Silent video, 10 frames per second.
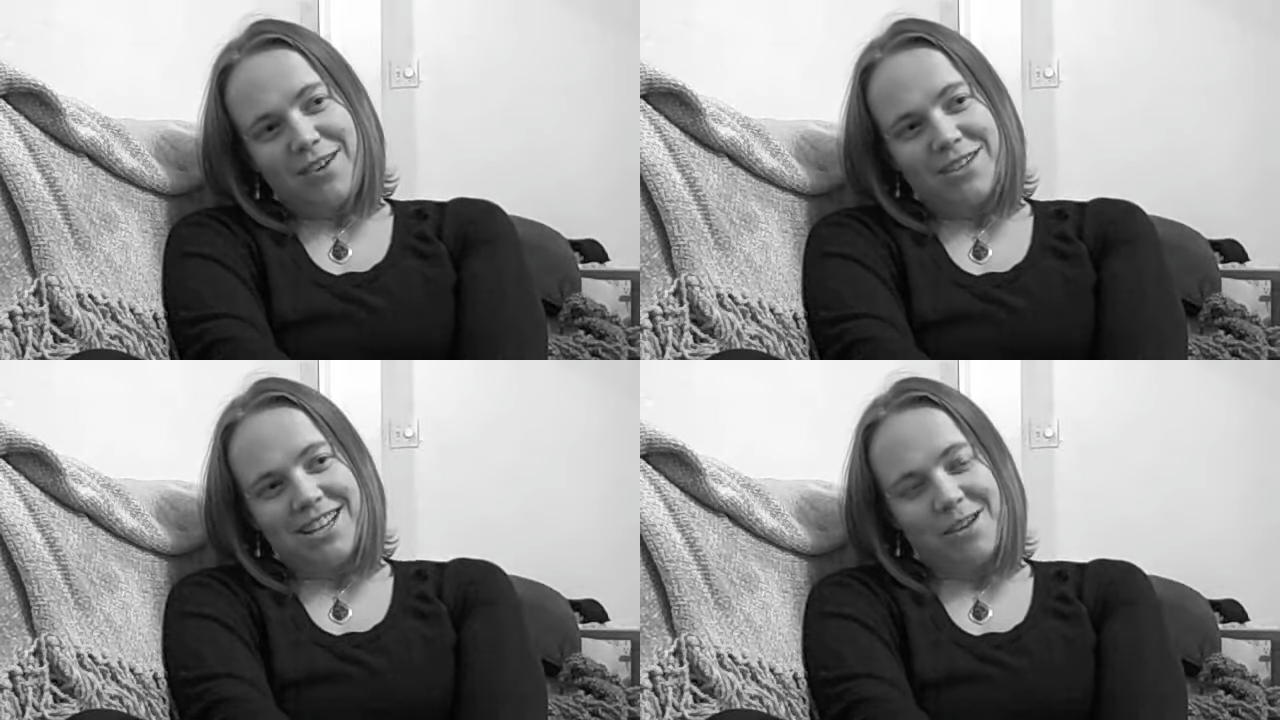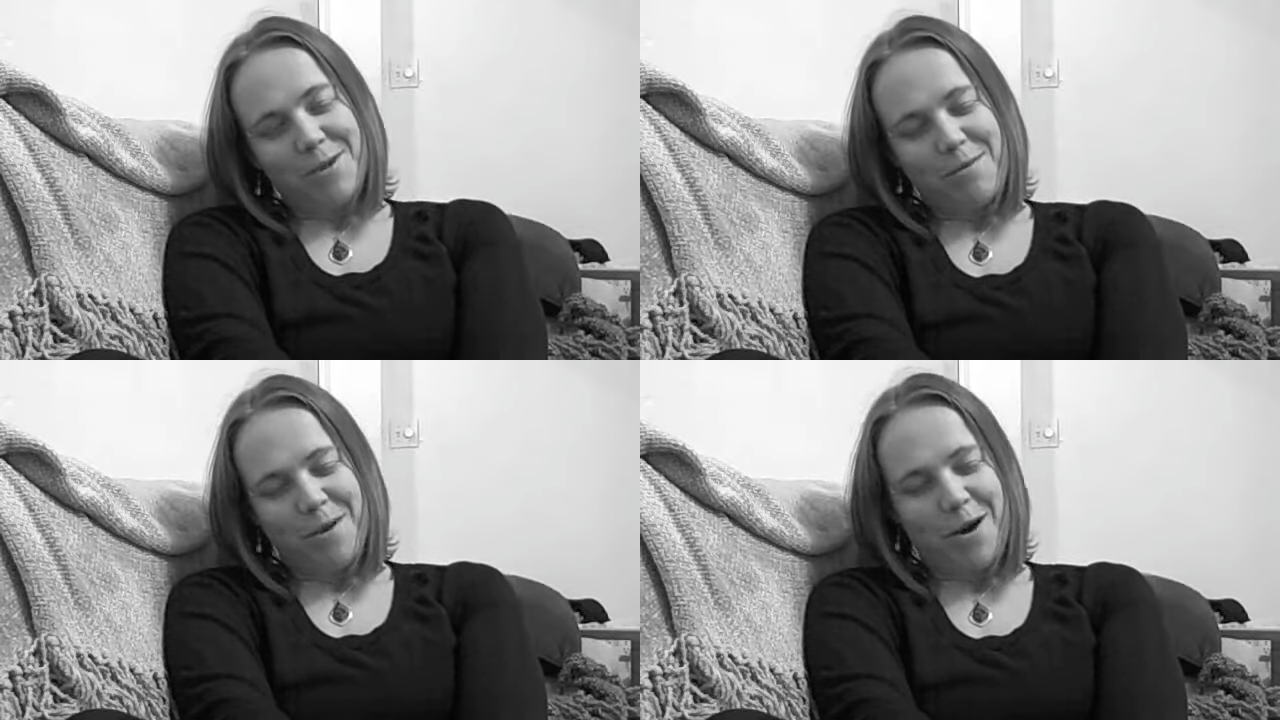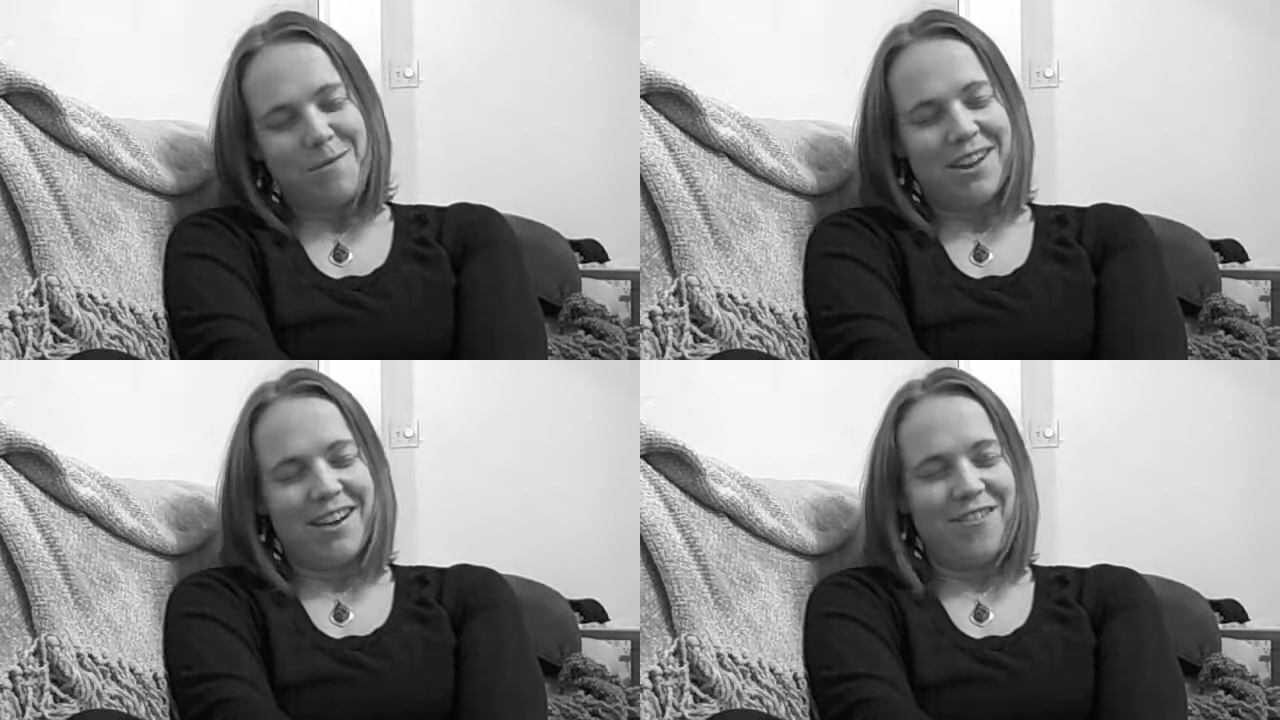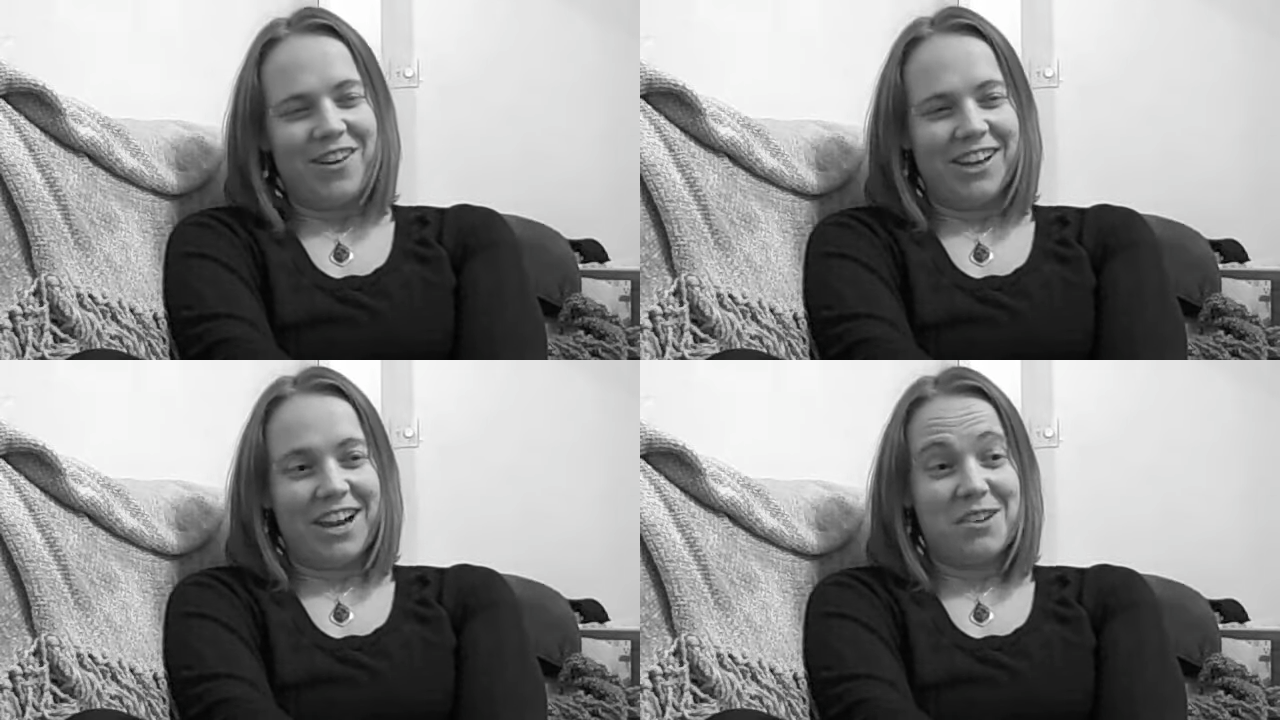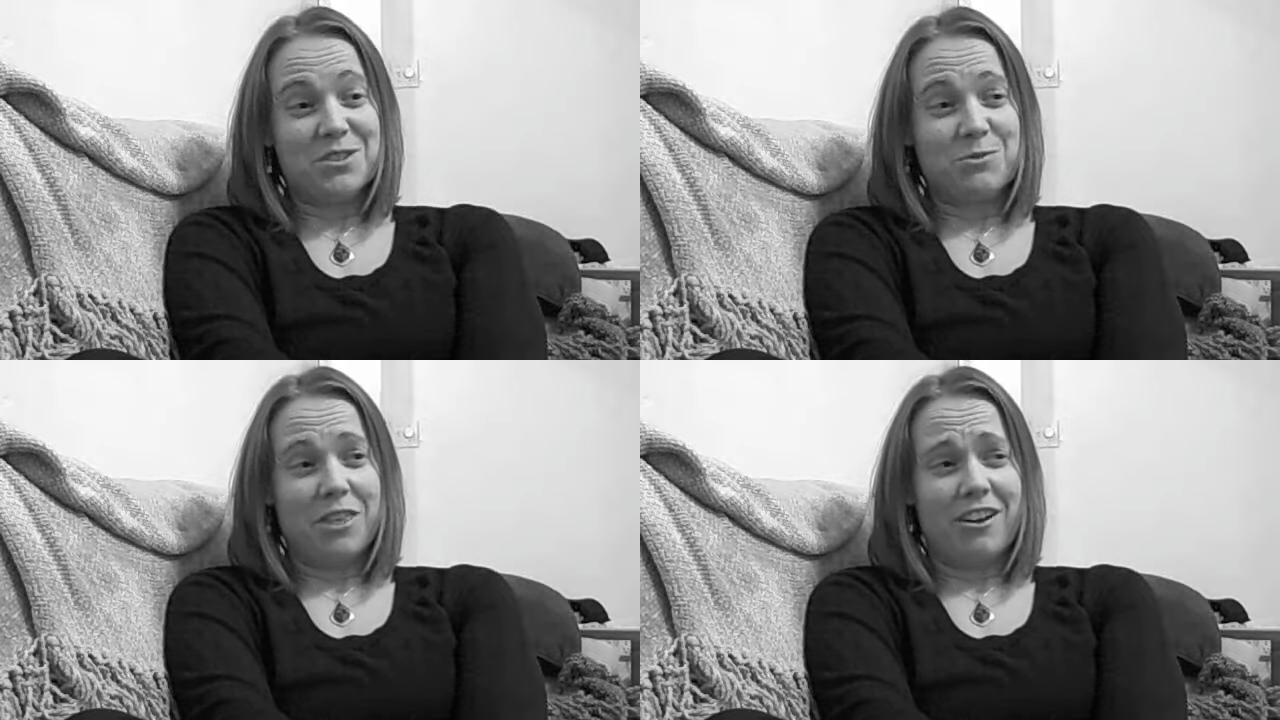I would tell my mom that I felt like I
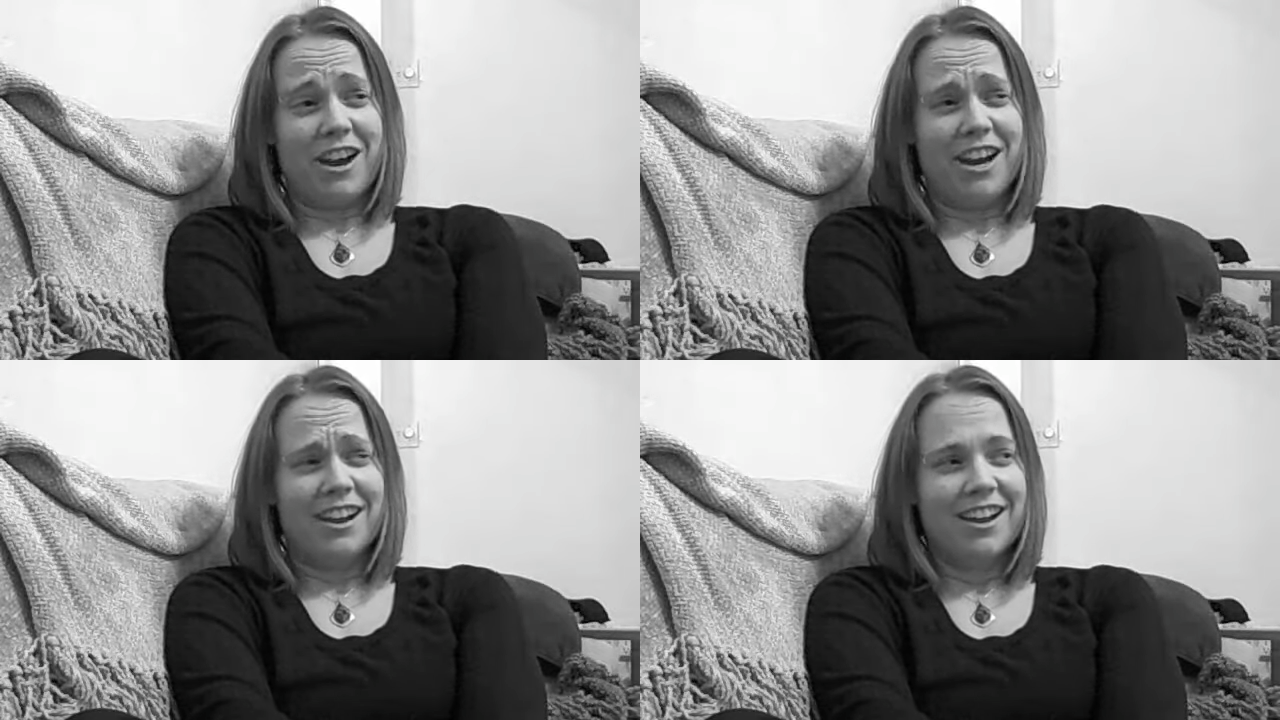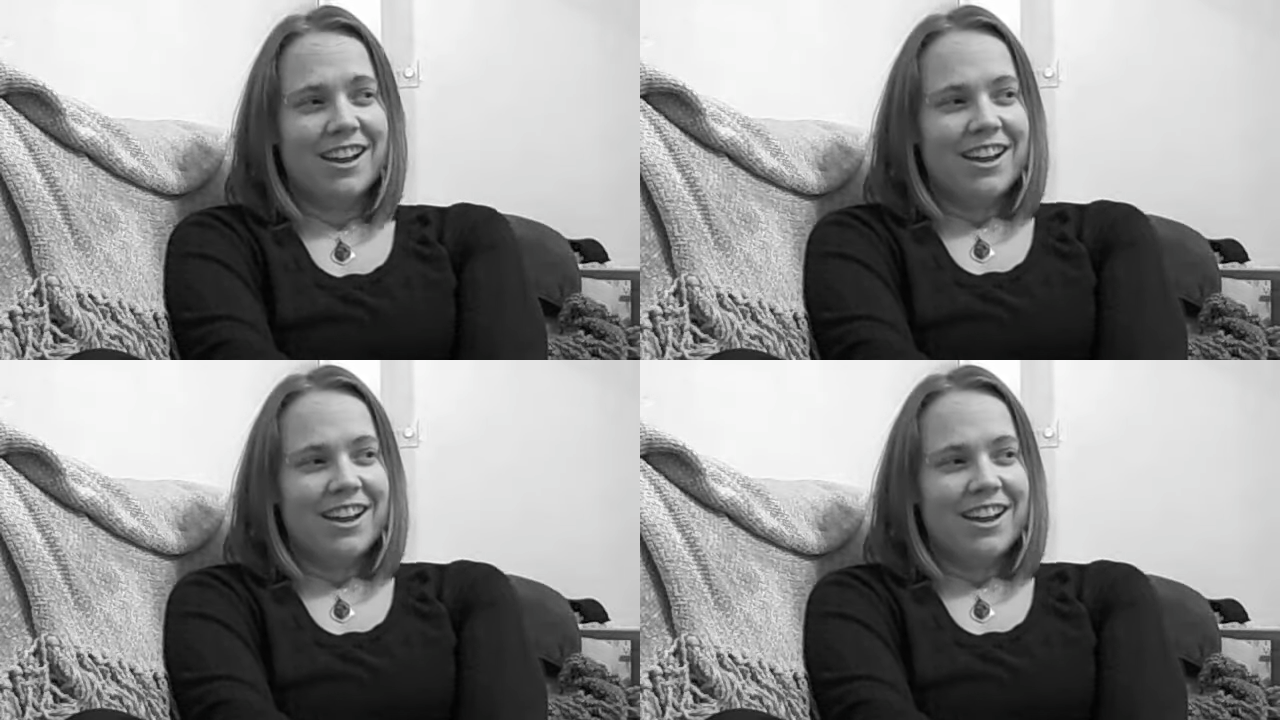was withering,